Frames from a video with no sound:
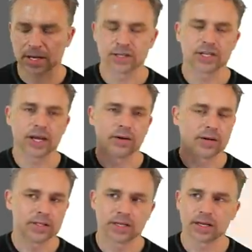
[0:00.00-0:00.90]
J I
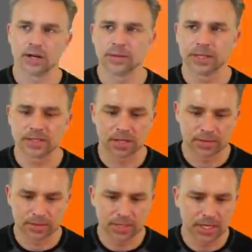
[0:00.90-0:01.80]
already did a couple days ago.
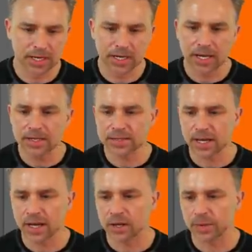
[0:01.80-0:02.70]
So today is
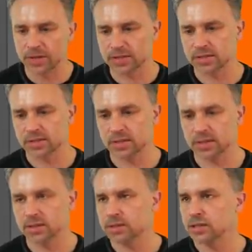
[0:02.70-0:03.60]
L, but this is
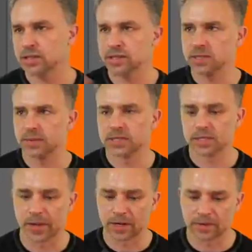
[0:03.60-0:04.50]
the just the subject
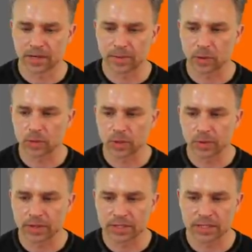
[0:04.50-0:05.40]
matter that I'm going to work
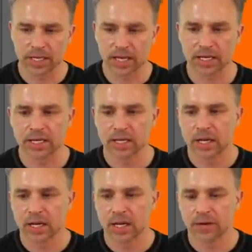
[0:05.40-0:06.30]
with today.
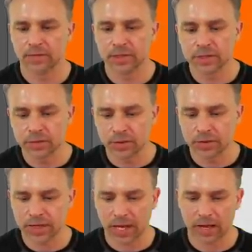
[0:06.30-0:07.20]
Uh, if we do go to
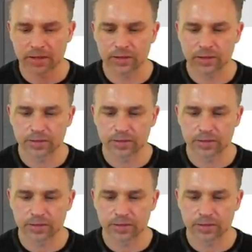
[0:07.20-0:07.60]
the calendar, you'll